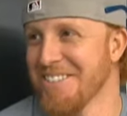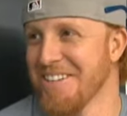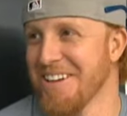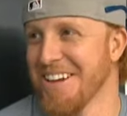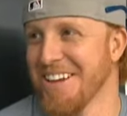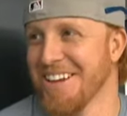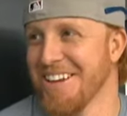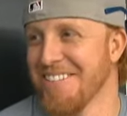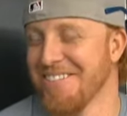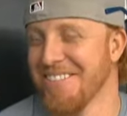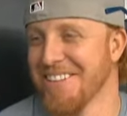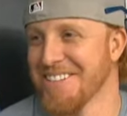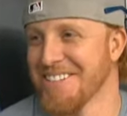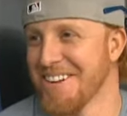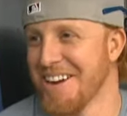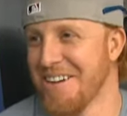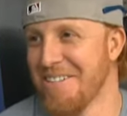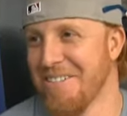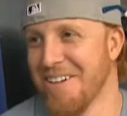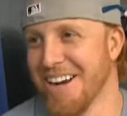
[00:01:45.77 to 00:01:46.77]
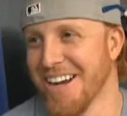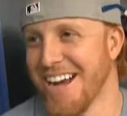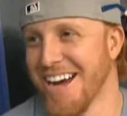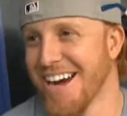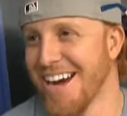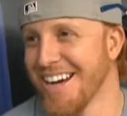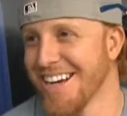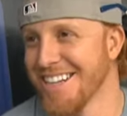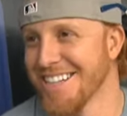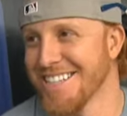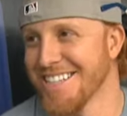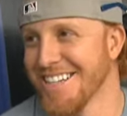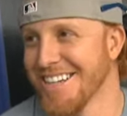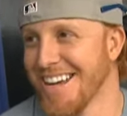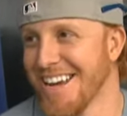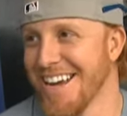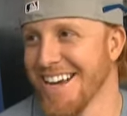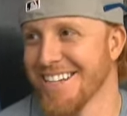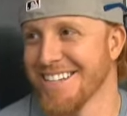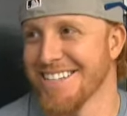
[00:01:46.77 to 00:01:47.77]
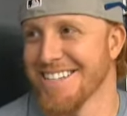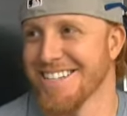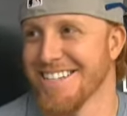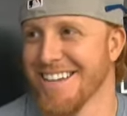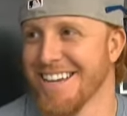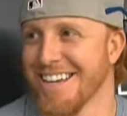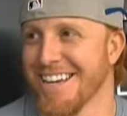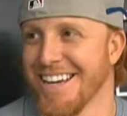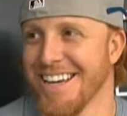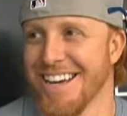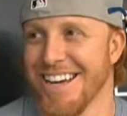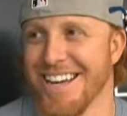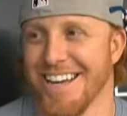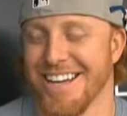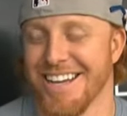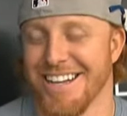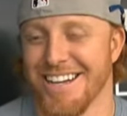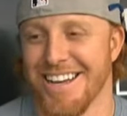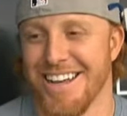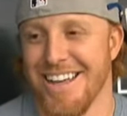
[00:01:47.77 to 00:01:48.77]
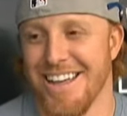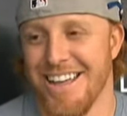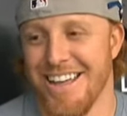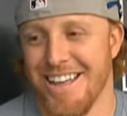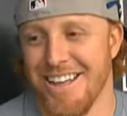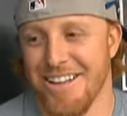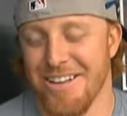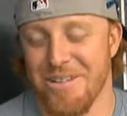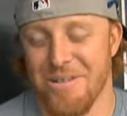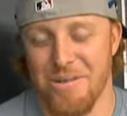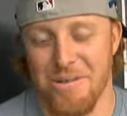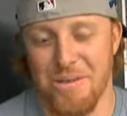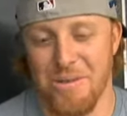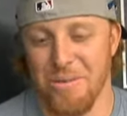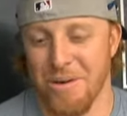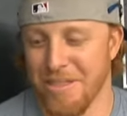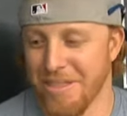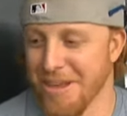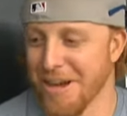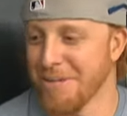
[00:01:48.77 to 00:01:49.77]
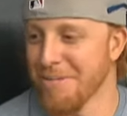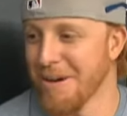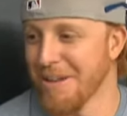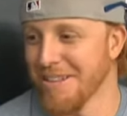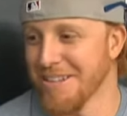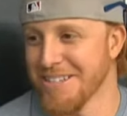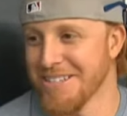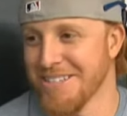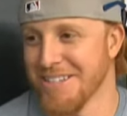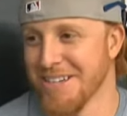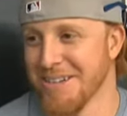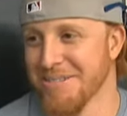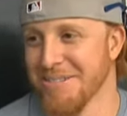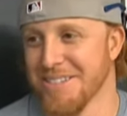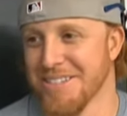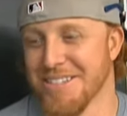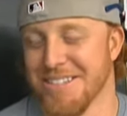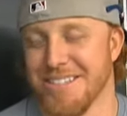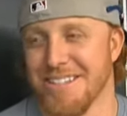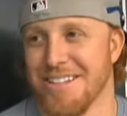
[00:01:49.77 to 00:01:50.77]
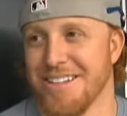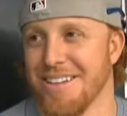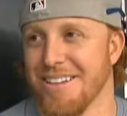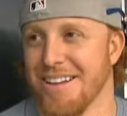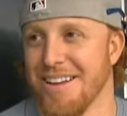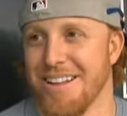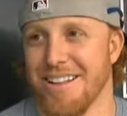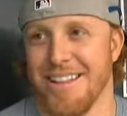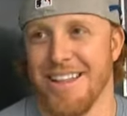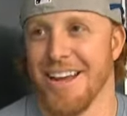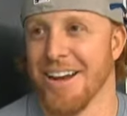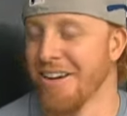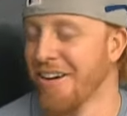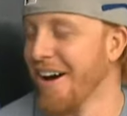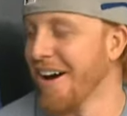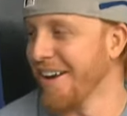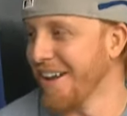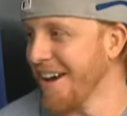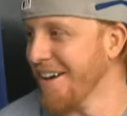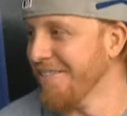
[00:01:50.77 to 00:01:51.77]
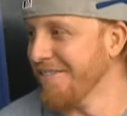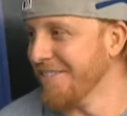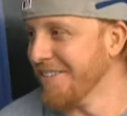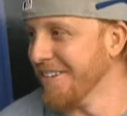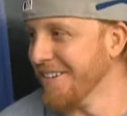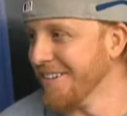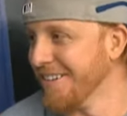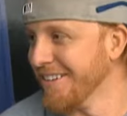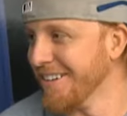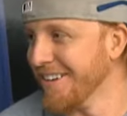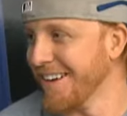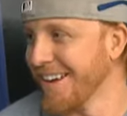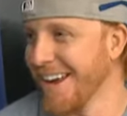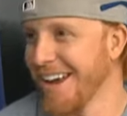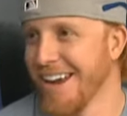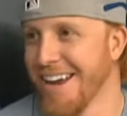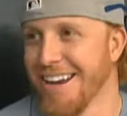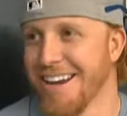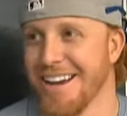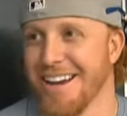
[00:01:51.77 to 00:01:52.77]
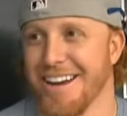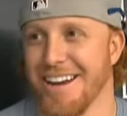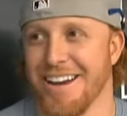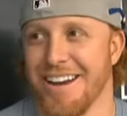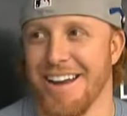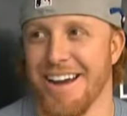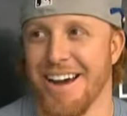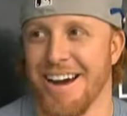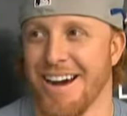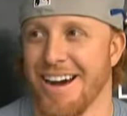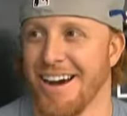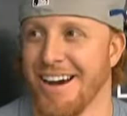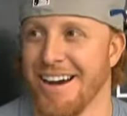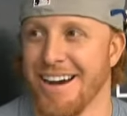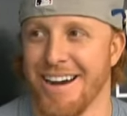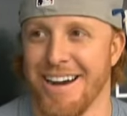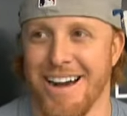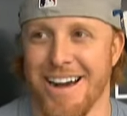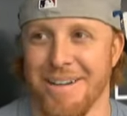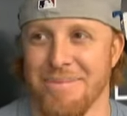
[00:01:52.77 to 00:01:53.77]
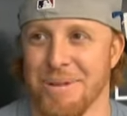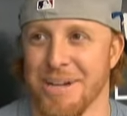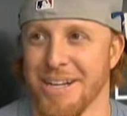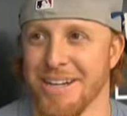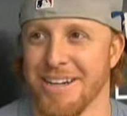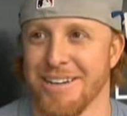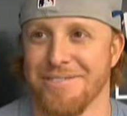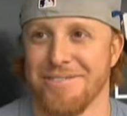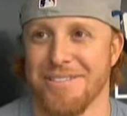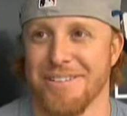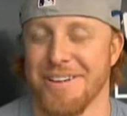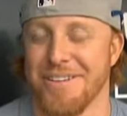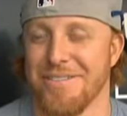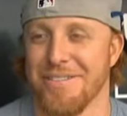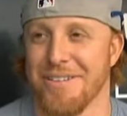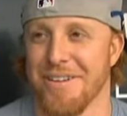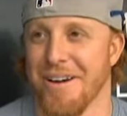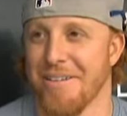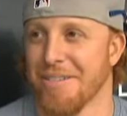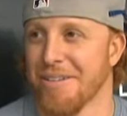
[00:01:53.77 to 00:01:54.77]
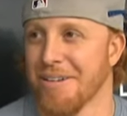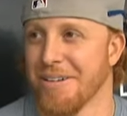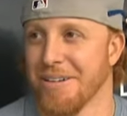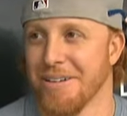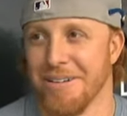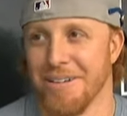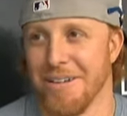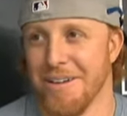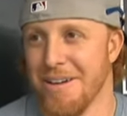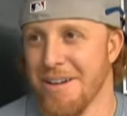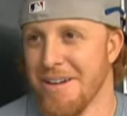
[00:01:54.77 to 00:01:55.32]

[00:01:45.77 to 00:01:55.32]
if it's not one guy, it's the next. And the one thing about this team is they know how to have fun. Yeah. And uh, I mean, if if you ever